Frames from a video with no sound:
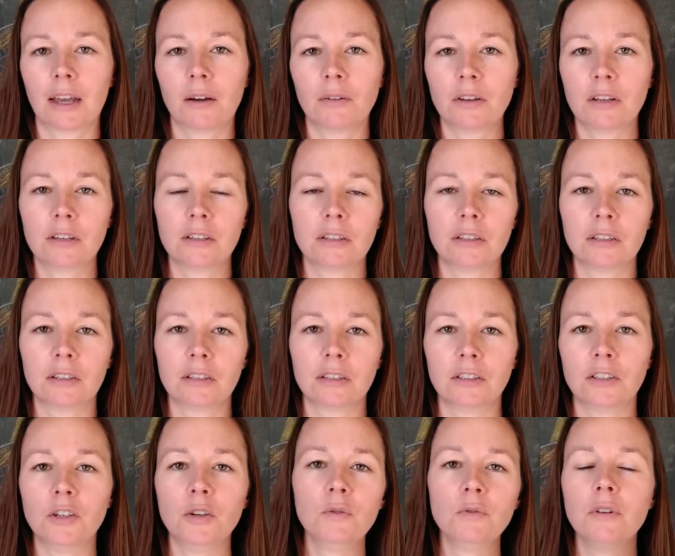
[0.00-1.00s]
did
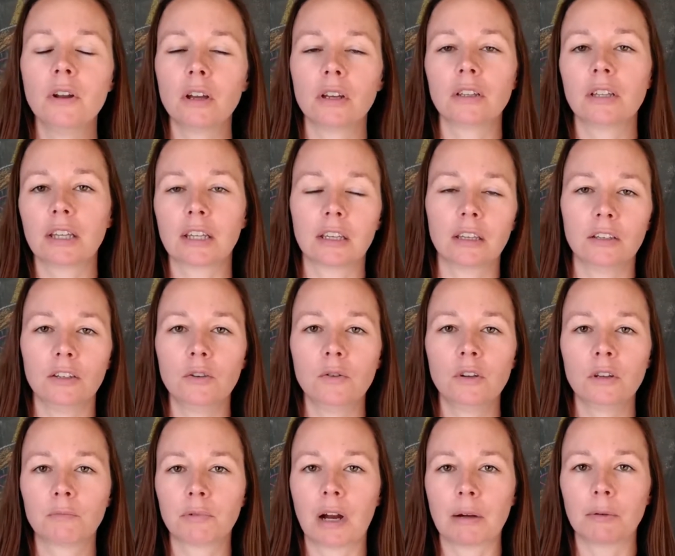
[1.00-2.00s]
you know, like you
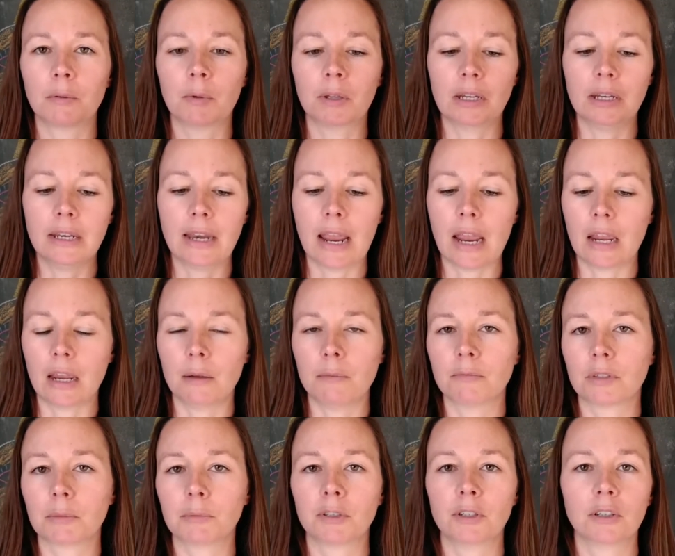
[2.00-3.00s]
could probably name
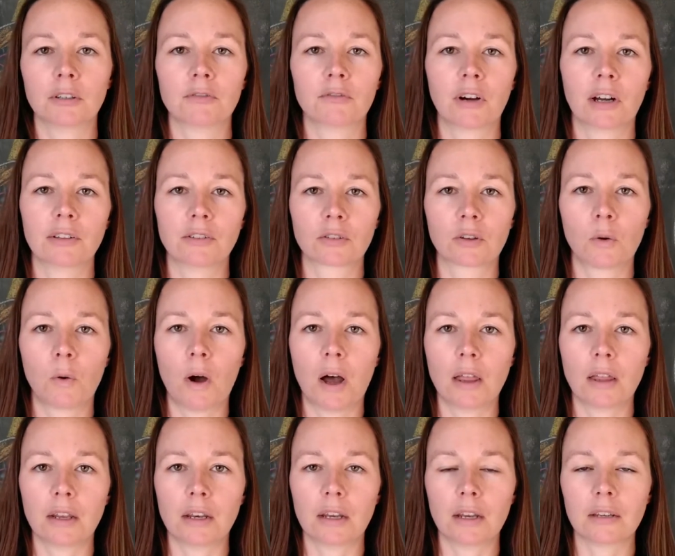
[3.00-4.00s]
some of your friends'
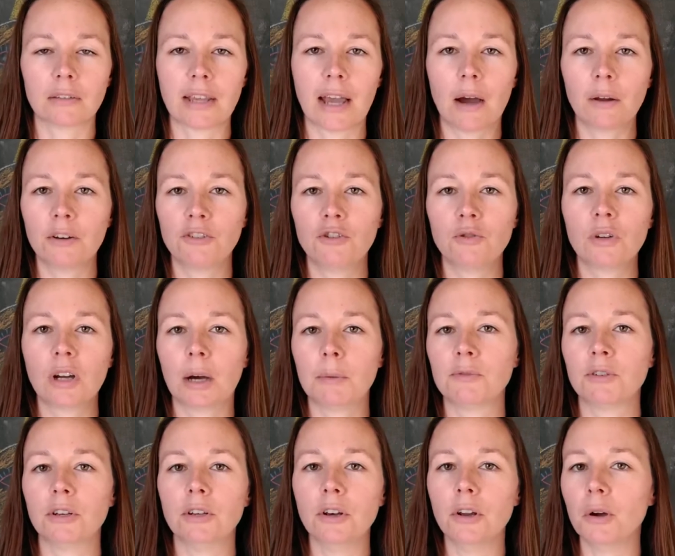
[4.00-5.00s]
qualities. How did you come
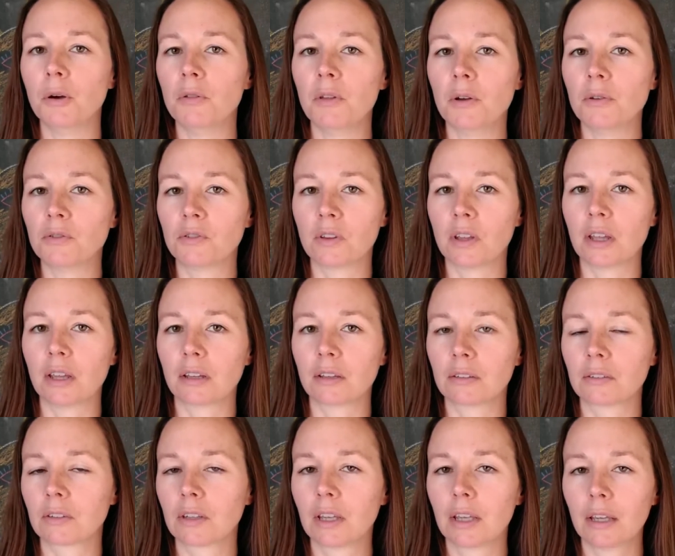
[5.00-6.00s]
to know those
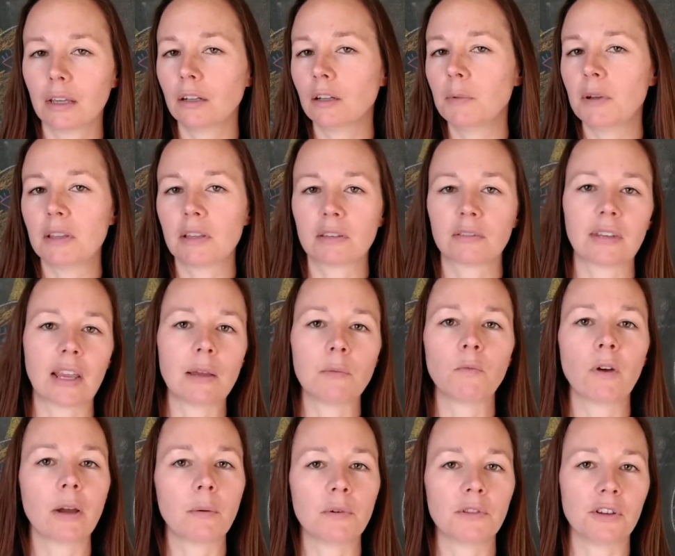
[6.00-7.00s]
things? It'll be the same
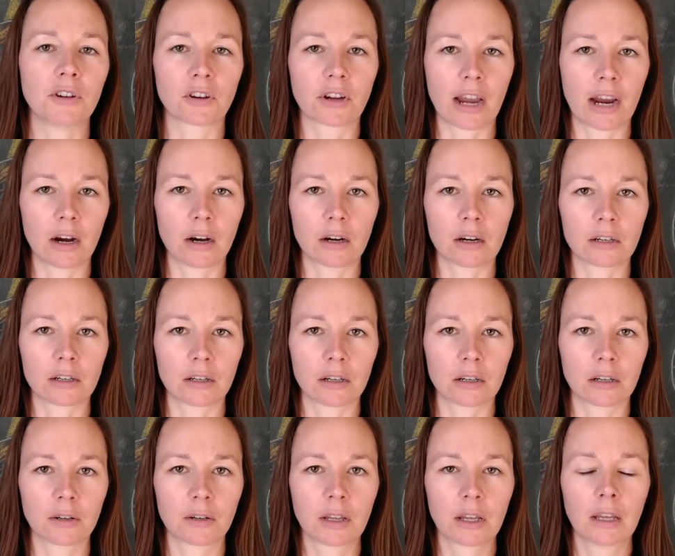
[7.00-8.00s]
way with your
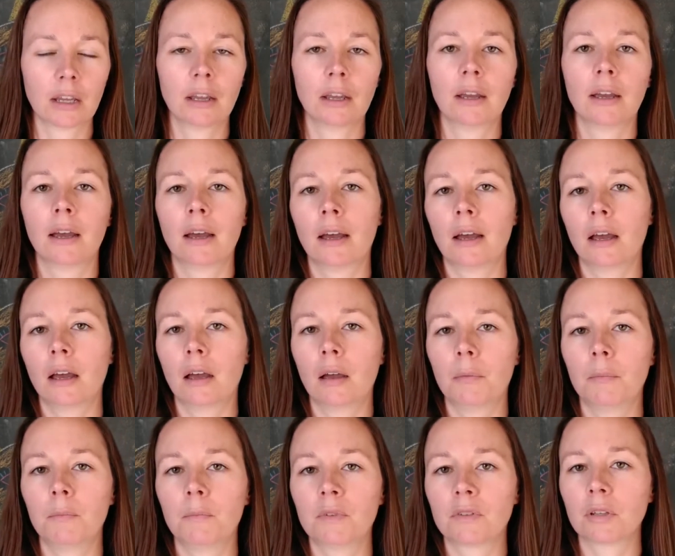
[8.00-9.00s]
character.
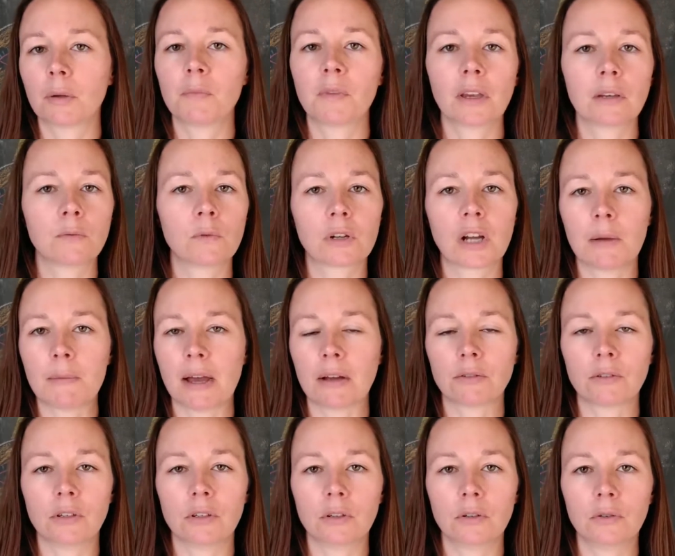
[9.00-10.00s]
Some things will come out
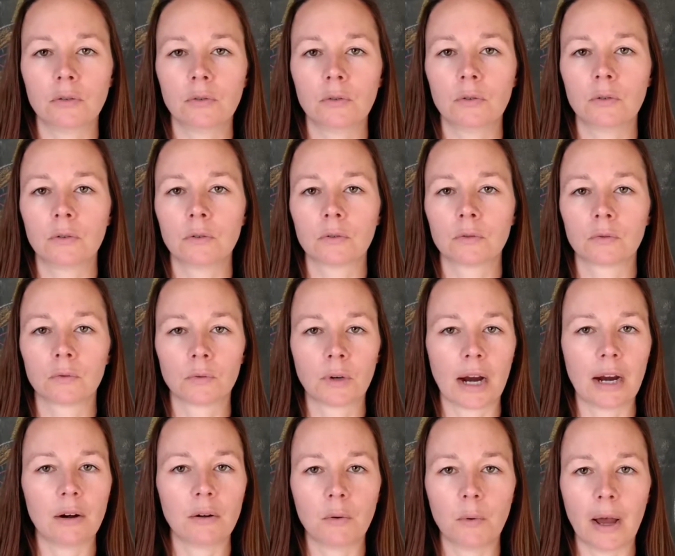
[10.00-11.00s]
to you
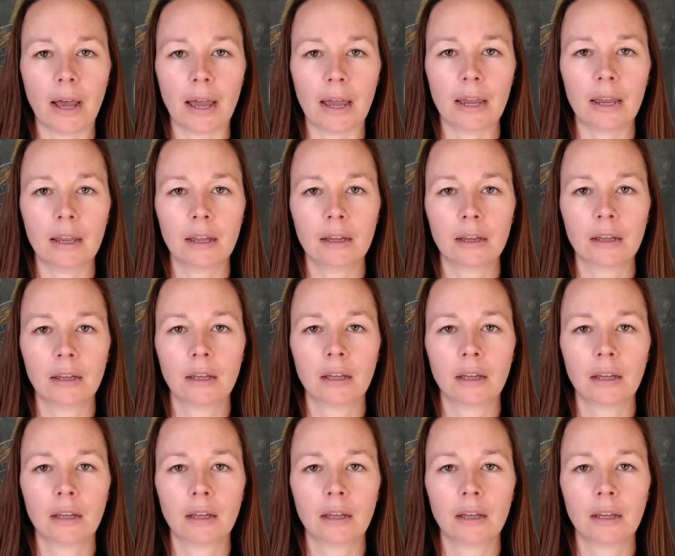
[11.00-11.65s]
right away.